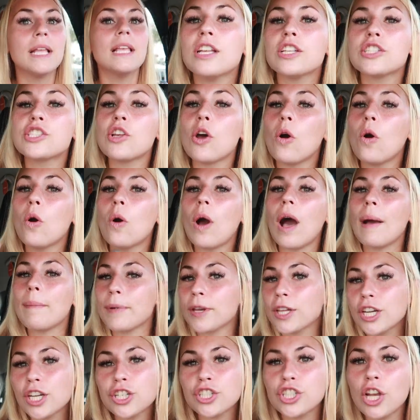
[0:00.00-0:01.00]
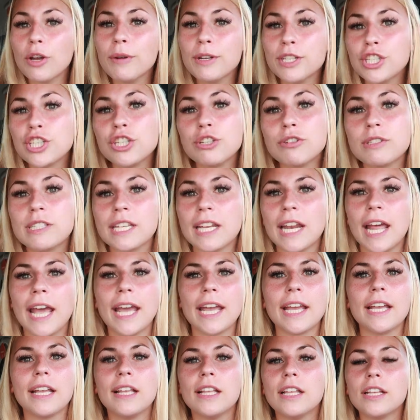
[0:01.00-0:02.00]
So I'm going to show it to you
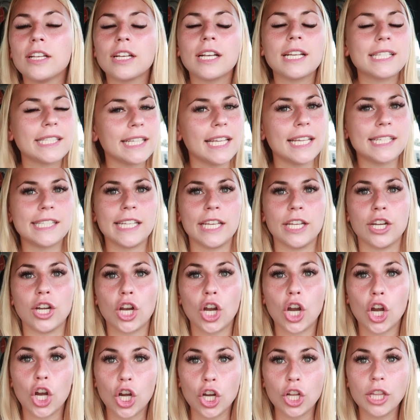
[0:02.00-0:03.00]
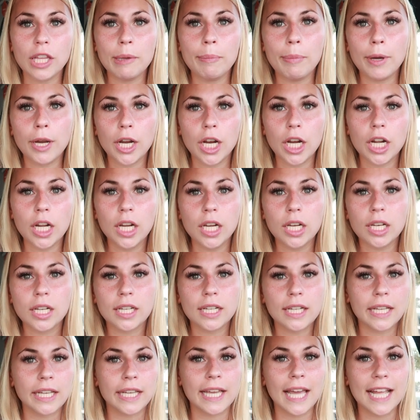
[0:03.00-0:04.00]
today. Because listen, early bird
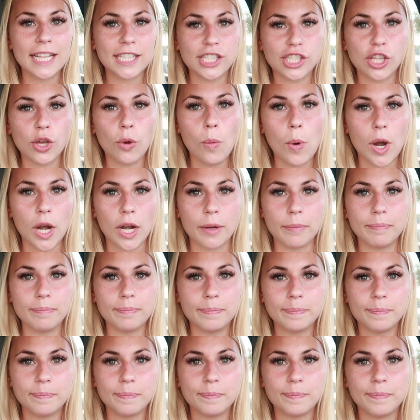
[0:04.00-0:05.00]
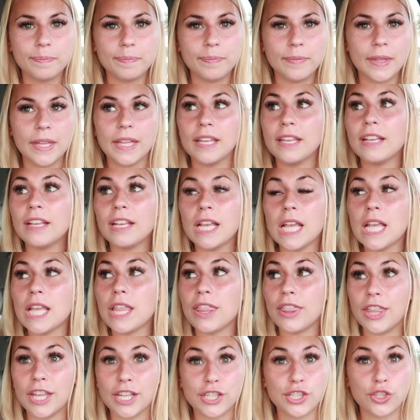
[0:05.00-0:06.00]
gets the worm.
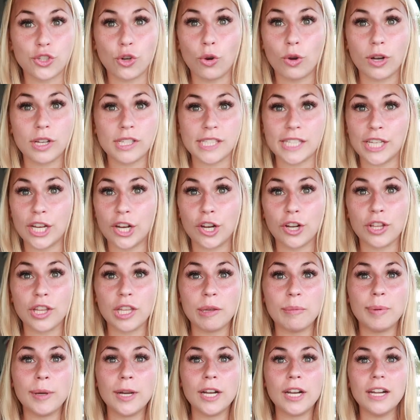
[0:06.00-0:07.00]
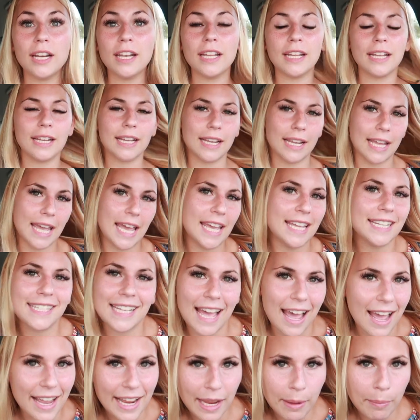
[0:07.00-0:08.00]
This store is the early bird, and
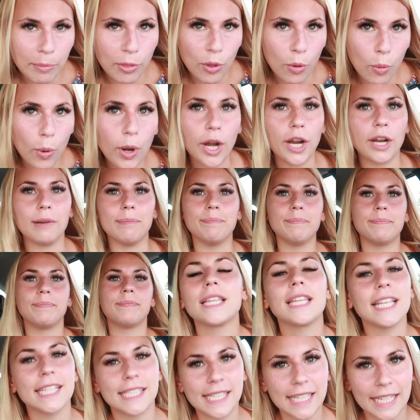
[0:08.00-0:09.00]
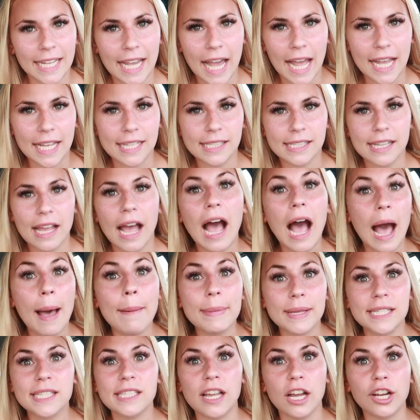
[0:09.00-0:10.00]
I am the worm. Listen guys, I'm
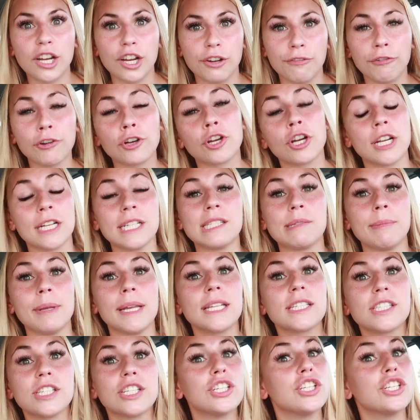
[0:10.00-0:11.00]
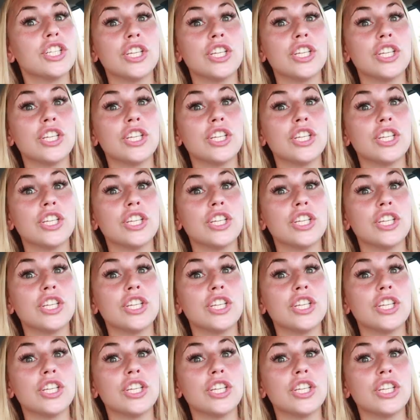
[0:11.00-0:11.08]
a sucker for Christmas.